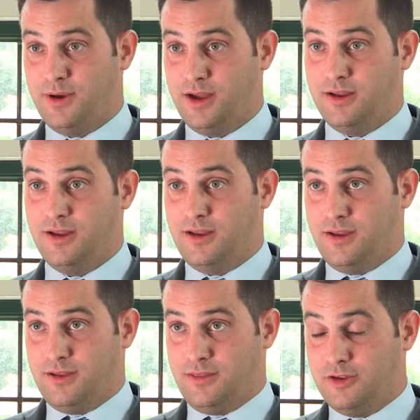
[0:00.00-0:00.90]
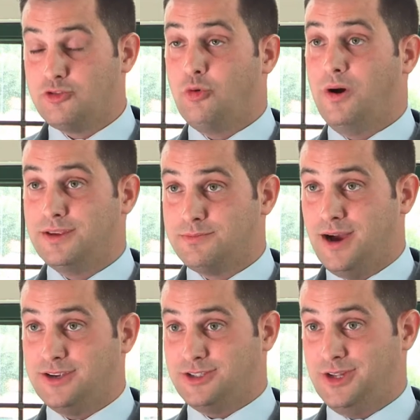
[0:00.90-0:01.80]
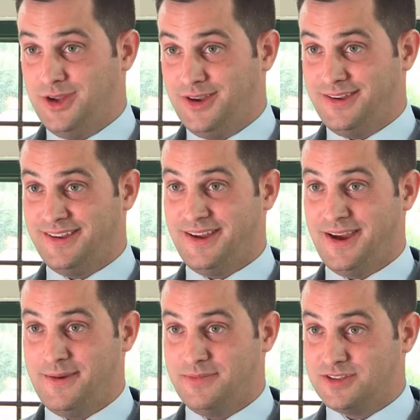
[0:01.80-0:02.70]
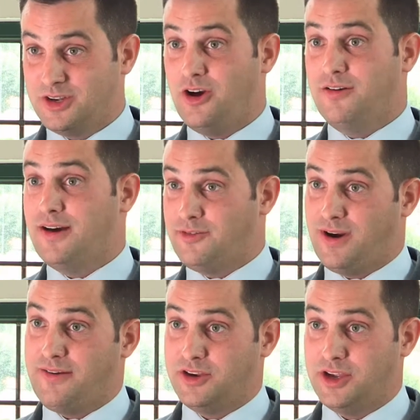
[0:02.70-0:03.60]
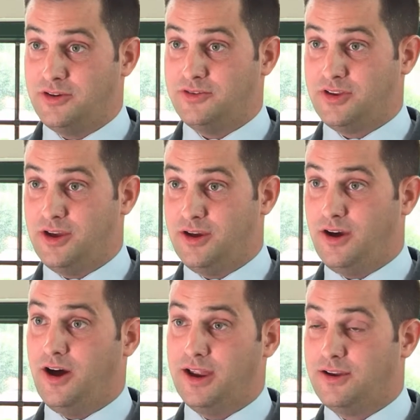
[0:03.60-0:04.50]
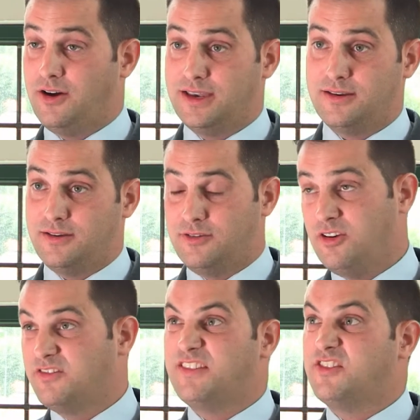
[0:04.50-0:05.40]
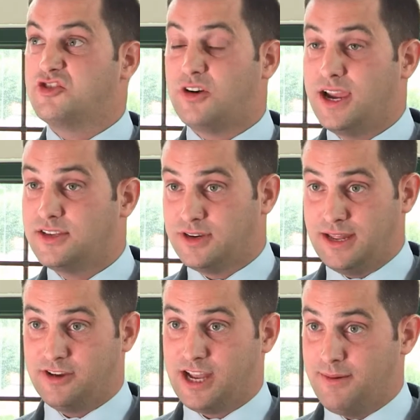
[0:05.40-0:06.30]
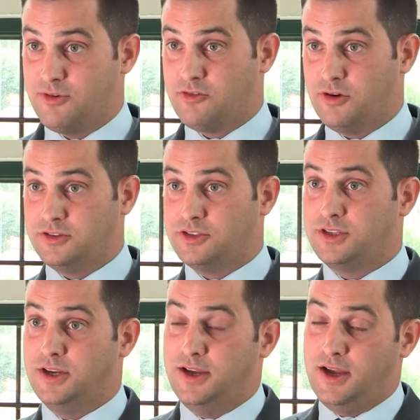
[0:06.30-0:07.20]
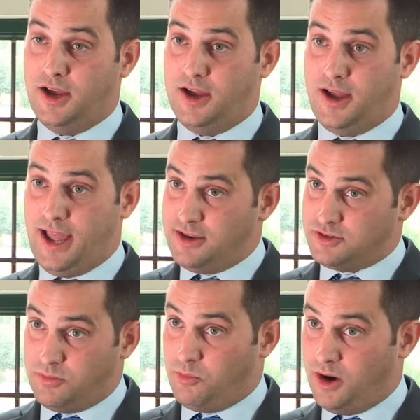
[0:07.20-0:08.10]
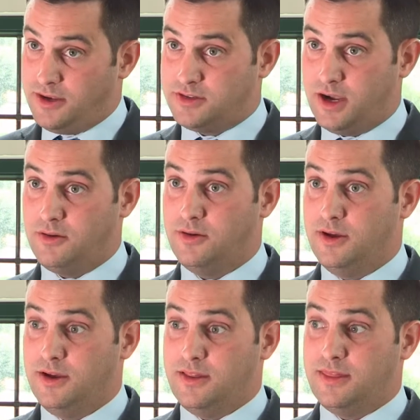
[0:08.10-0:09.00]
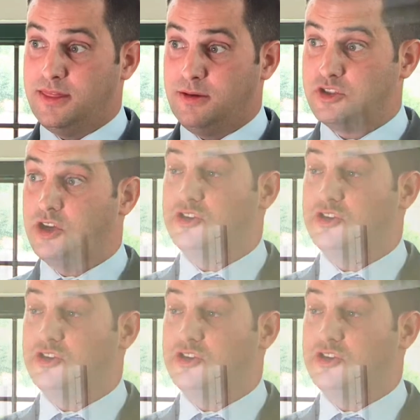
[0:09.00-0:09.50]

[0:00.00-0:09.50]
but there's always much to learn. Um, there's a lot of other avenues that I, I a lot of different trades I never came across uh, hands-on wise. So there was a